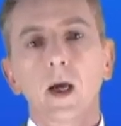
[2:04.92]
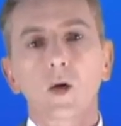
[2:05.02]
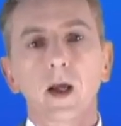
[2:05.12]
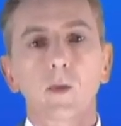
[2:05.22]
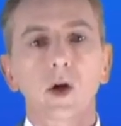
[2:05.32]

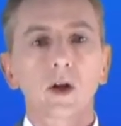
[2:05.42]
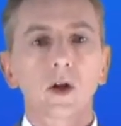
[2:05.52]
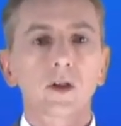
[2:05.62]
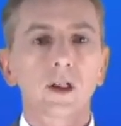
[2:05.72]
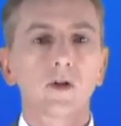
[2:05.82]
Okay, we're going to
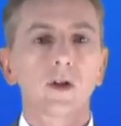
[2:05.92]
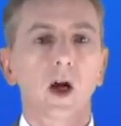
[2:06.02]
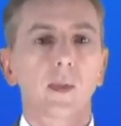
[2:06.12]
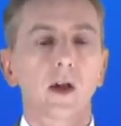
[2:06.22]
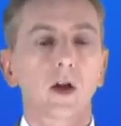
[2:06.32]
continue
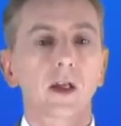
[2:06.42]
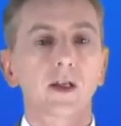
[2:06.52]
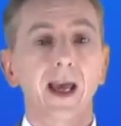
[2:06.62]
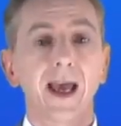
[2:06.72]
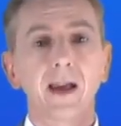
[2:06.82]
now by looking
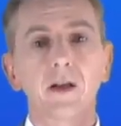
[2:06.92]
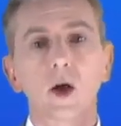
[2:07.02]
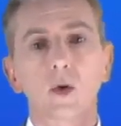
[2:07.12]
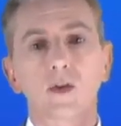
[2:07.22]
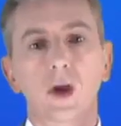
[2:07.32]
at
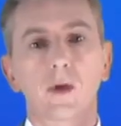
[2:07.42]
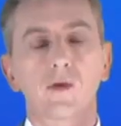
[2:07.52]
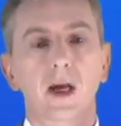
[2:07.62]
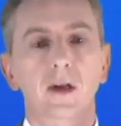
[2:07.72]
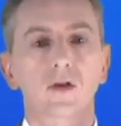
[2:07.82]
endothermic
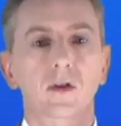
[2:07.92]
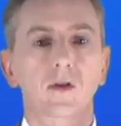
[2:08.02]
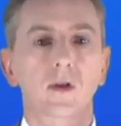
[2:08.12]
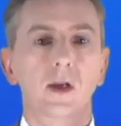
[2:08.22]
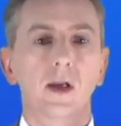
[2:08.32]

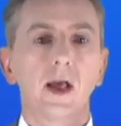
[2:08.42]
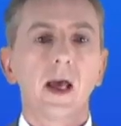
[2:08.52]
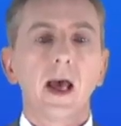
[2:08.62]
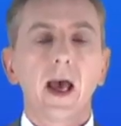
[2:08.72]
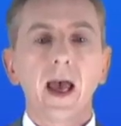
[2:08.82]
reactions.
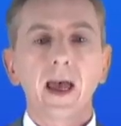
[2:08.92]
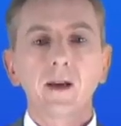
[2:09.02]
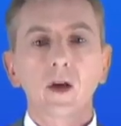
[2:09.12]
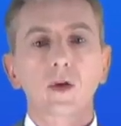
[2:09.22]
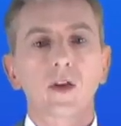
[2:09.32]

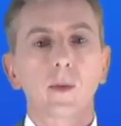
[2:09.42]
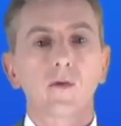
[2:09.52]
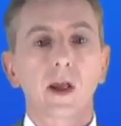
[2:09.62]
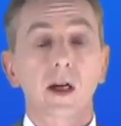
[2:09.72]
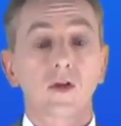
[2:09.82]

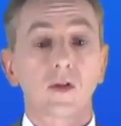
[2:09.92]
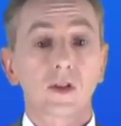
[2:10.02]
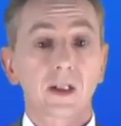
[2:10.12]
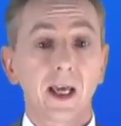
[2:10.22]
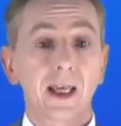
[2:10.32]
Endothermic
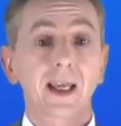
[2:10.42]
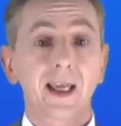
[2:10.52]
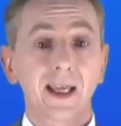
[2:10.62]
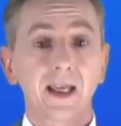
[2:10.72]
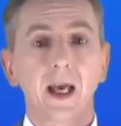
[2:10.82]
reactions take
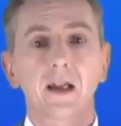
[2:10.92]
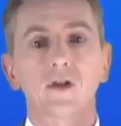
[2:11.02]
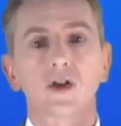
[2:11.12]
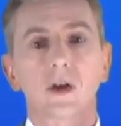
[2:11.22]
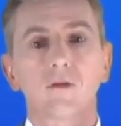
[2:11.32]
in
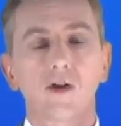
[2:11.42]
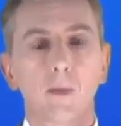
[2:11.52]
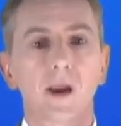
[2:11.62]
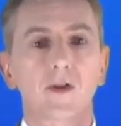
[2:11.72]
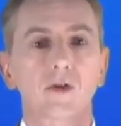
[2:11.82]
energy
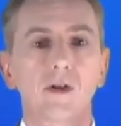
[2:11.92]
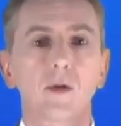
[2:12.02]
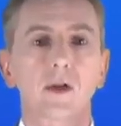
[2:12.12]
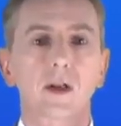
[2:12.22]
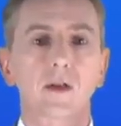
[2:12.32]
from their
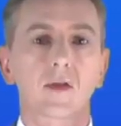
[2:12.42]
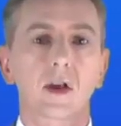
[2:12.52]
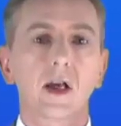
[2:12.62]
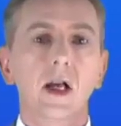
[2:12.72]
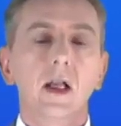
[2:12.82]
surroundings.
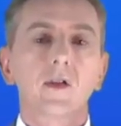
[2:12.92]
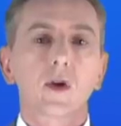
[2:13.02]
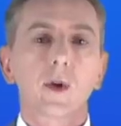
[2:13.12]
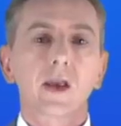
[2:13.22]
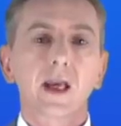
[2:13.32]

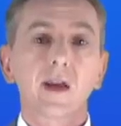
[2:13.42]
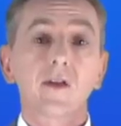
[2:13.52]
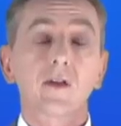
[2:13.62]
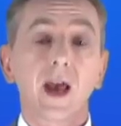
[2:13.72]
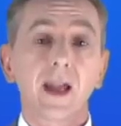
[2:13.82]
So in the
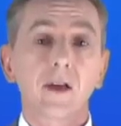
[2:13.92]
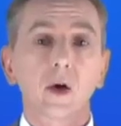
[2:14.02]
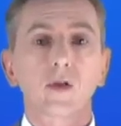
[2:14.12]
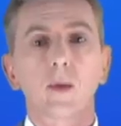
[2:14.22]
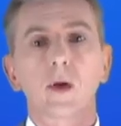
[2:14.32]
case of
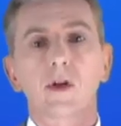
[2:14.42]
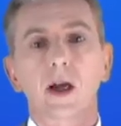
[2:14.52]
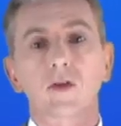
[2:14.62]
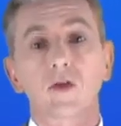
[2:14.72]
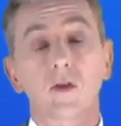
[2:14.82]
endothermic
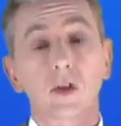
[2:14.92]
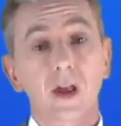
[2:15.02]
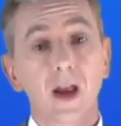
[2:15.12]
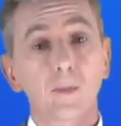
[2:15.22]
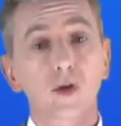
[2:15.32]
reactions, the
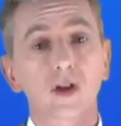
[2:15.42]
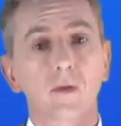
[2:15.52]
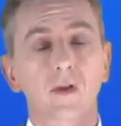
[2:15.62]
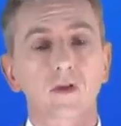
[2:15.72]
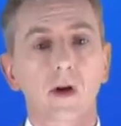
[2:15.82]
temperature
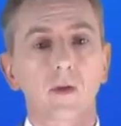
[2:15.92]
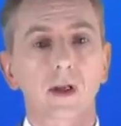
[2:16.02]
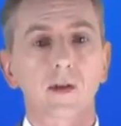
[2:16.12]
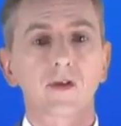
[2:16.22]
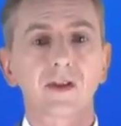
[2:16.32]
of the
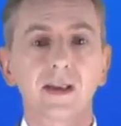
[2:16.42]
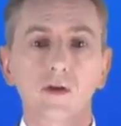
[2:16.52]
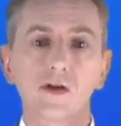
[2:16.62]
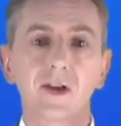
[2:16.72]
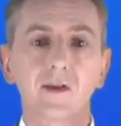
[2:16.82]
surroundings
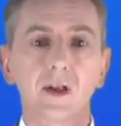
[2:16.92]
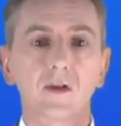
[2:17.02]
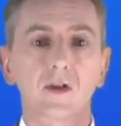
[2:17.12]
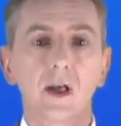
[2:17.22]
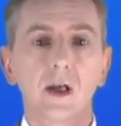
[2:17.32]

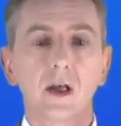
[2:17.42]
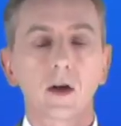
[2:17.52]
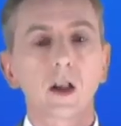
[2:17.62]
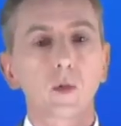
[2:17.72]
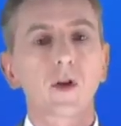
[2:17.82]
decreases.
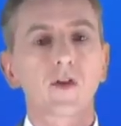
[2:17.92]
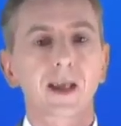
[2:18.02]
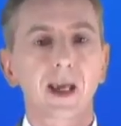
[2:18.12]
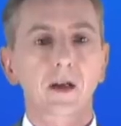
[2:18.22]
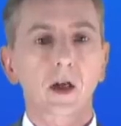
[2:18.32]
In other words,
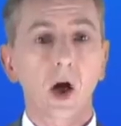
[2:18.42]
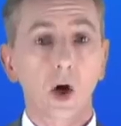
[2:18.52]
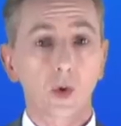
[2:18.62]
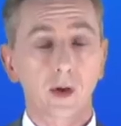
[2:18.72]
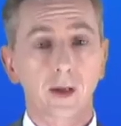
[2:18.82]
they get
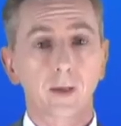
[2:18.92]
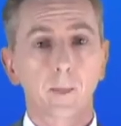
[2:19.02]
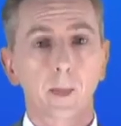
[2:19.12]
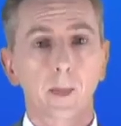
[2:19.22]
colder.